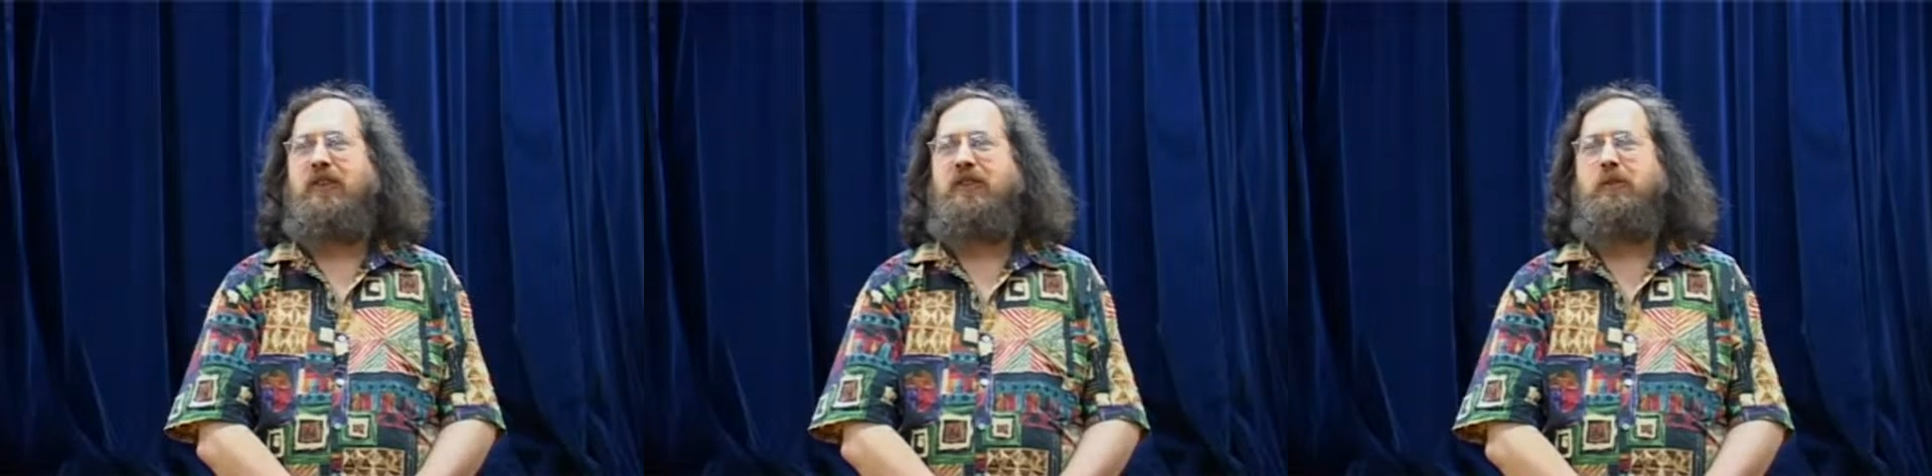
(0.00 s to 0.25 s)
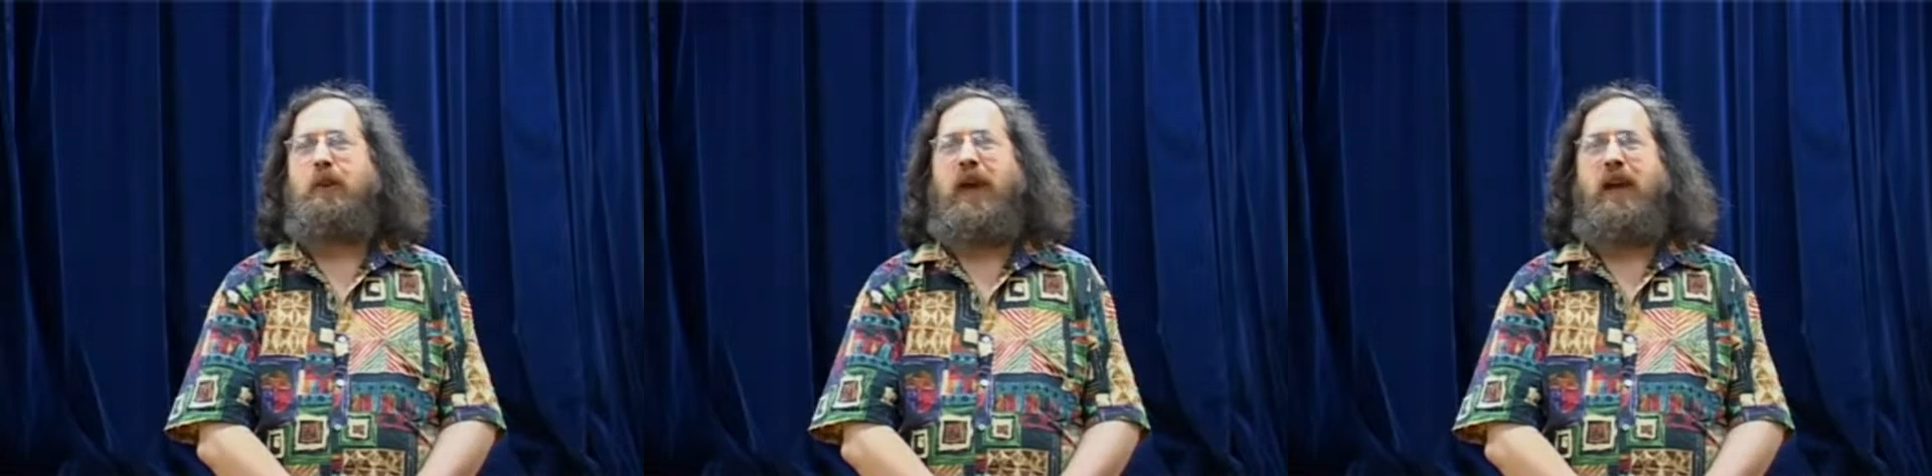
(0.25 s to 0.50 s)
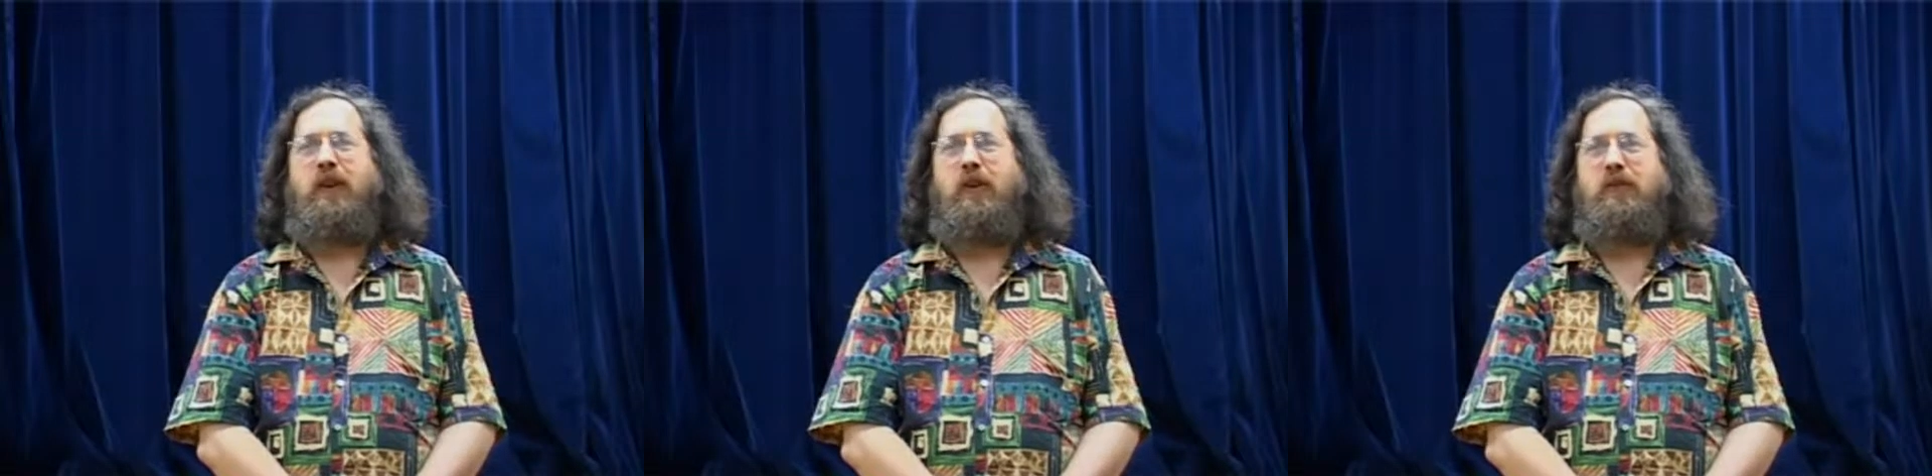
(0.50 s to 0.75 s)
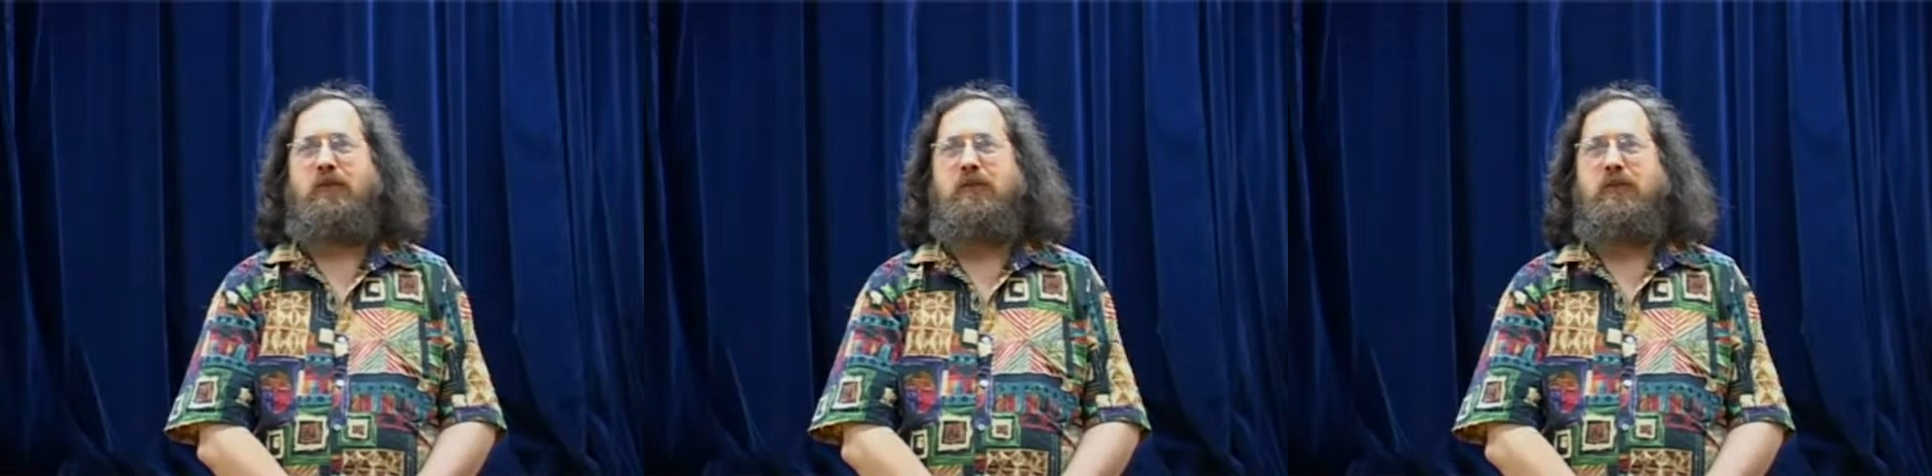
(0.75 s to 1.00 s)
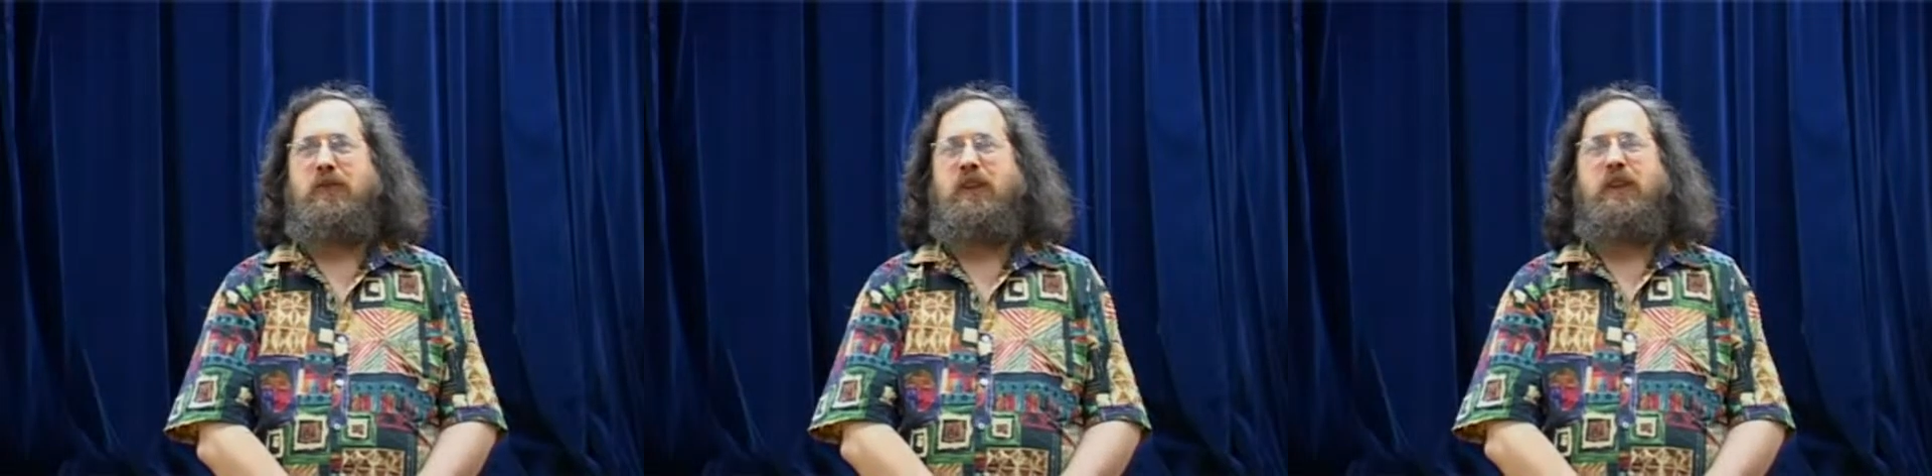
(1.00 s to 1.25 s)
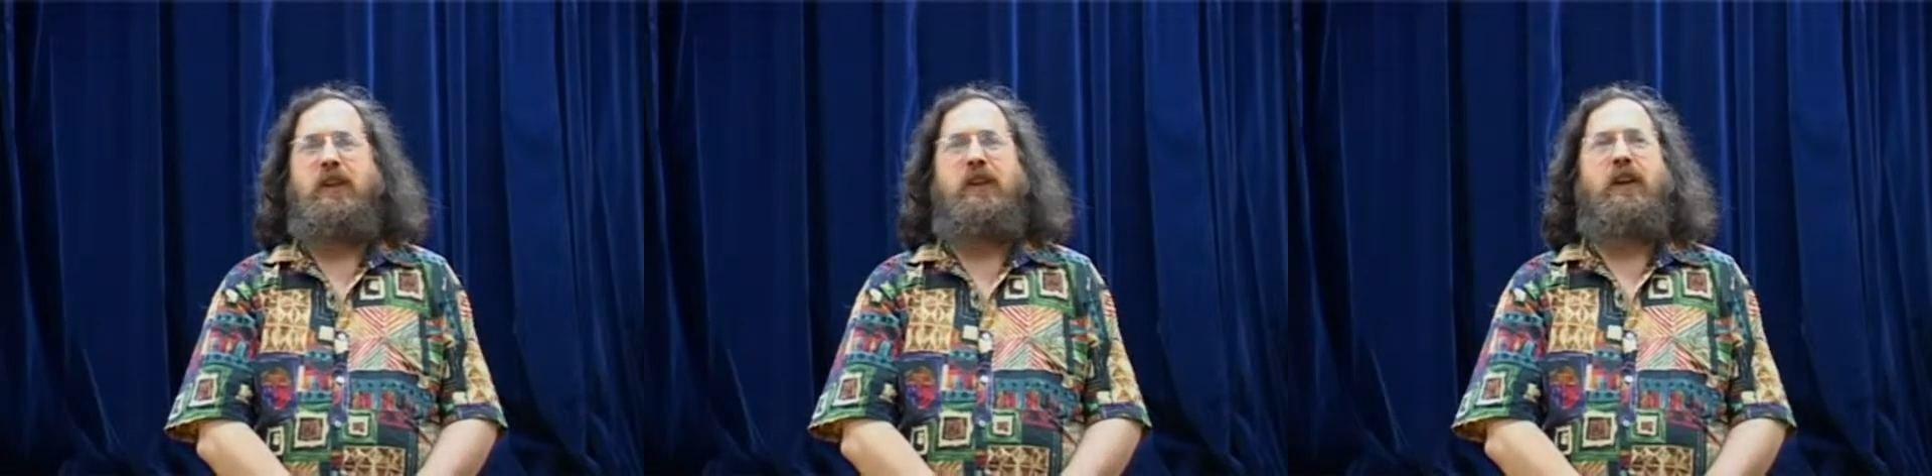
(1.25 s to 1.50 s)
on tobacco.
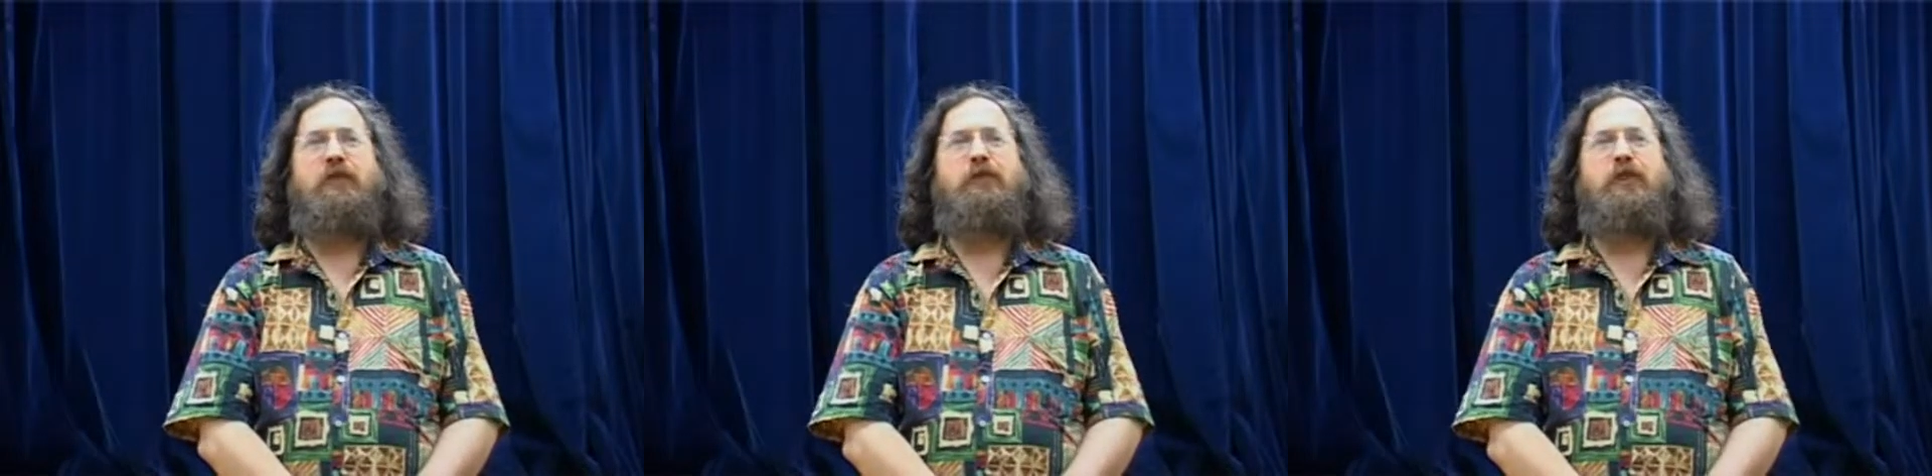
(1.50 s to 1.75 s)
And